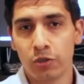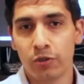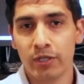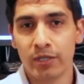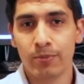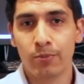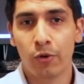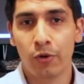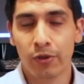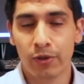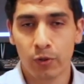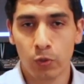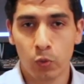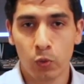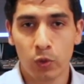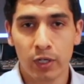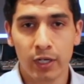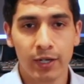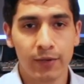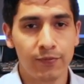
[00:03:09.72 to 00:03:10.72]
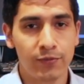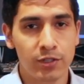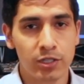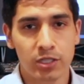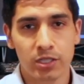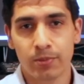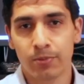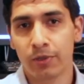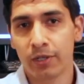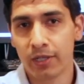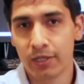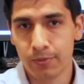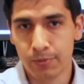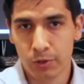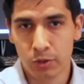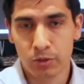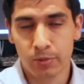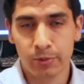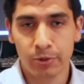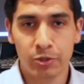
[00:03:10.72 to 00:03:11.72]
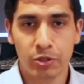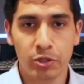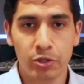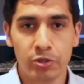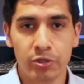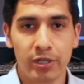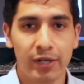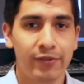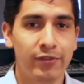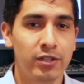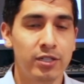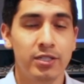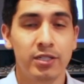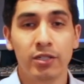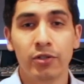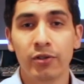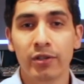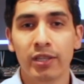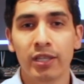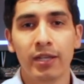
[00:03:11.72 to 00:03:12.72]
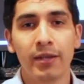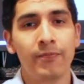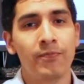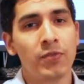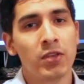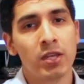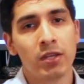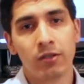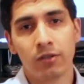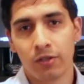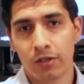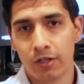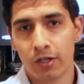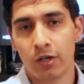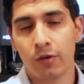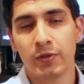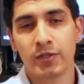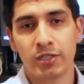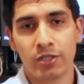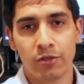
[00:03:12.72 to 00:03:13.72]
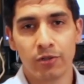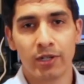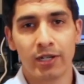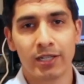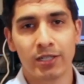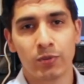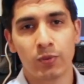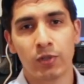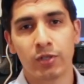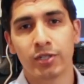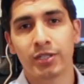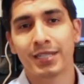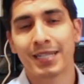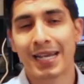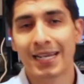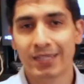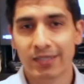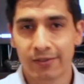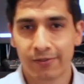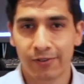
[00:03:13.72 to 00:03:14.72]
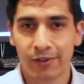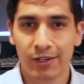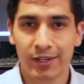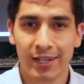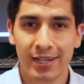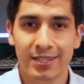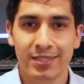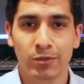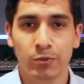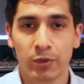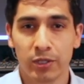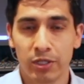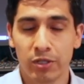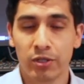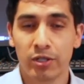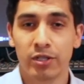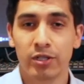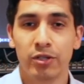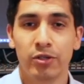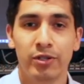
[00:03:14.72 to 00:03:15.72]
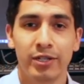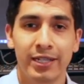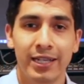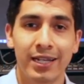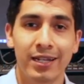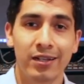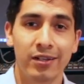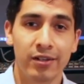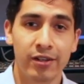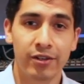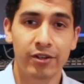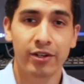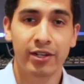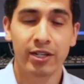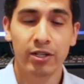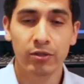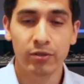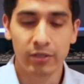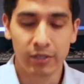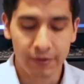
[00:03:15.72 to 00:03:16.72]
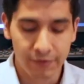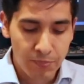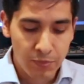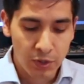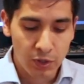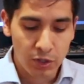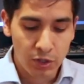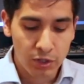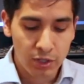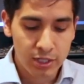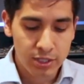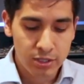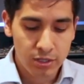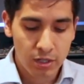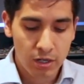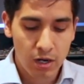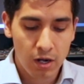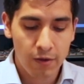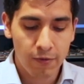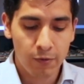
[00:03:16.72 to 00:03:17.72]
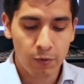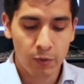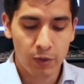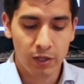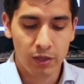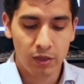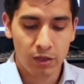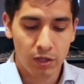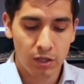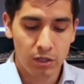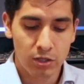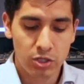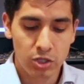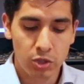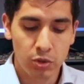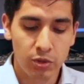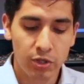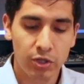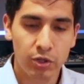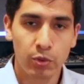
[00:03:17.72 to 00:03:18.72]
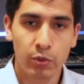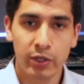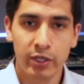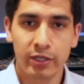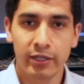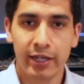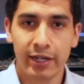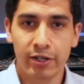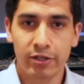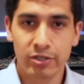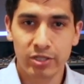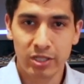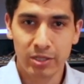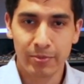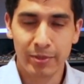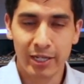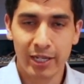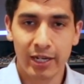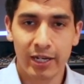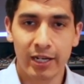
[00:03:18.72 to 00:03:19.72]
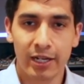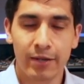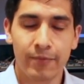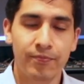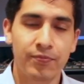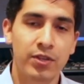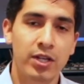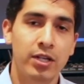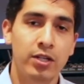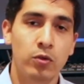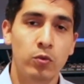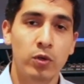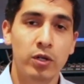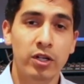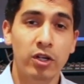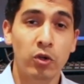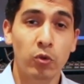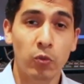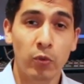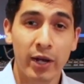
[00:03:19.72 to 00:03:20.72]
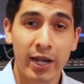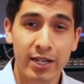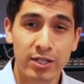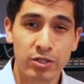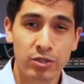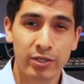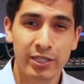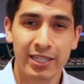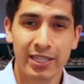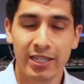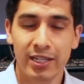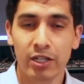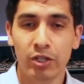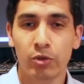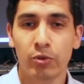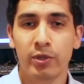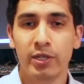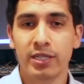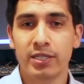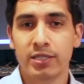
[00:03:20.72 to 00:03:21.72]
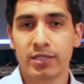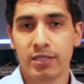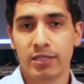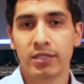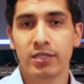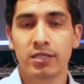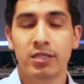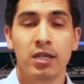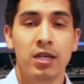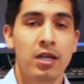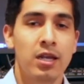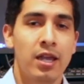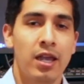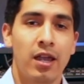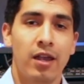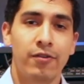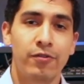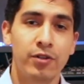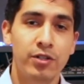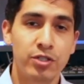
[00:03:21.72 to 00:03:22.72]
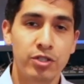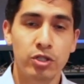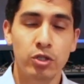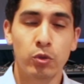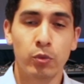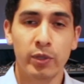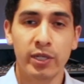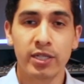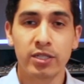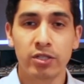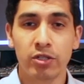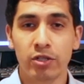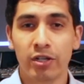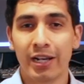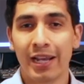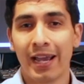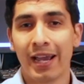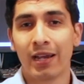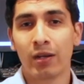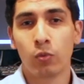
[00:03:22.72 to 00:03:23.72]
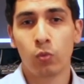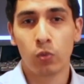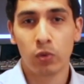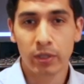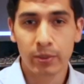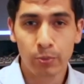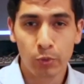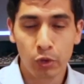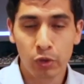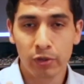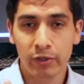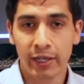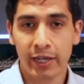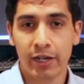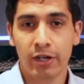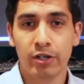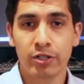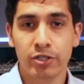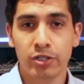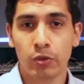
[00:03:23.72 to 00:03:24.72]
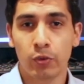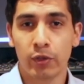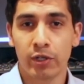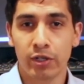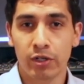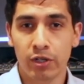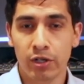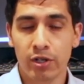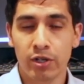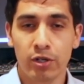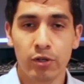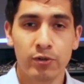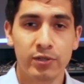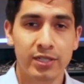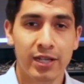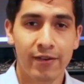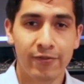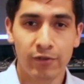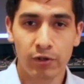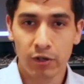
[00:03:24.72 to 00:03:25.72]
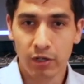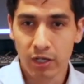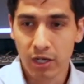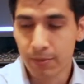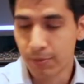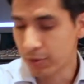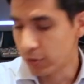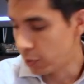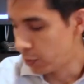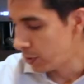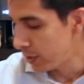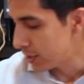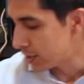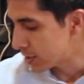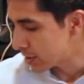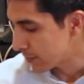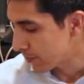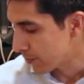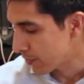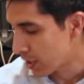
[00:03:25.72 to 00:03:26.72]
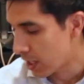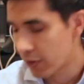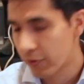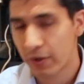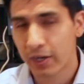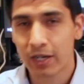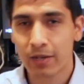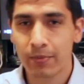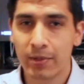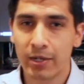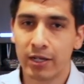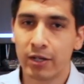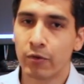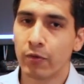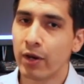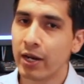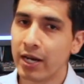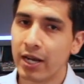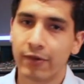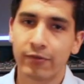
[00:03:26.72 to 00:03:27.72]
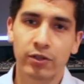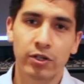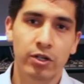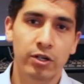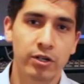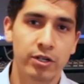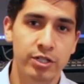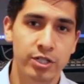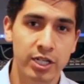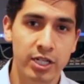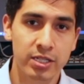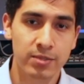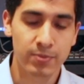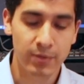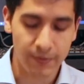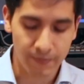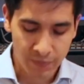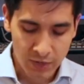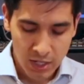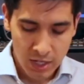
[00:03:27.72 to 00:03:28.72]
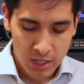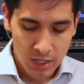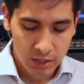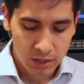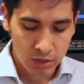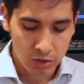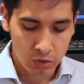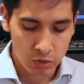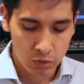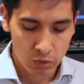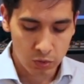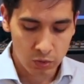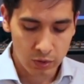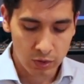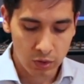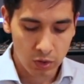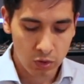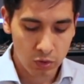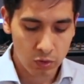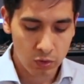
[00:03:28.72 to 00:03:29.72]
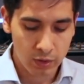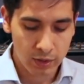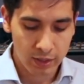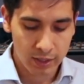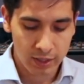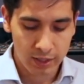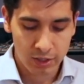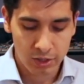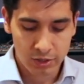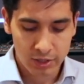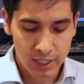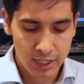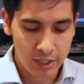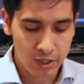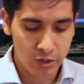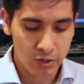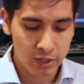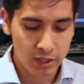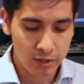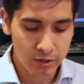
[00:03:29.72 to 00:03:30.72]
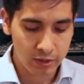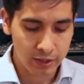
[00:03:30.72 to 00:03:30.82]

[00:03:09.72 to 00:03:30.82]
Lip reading: need more than one, just to put it in multiple shoes so you don't have to deal with it, you can always do that as well. Just ask the front desk what you can do to get another heel lift. But you're going to start off with 2 to 3 layers in the beginning, and you want to gradually increase this. Every 2 weeks, you're going to add 1 more layer. So what you're going to do is after a couple of weeks, I recommend it right after your adjustment, you go and you take your heel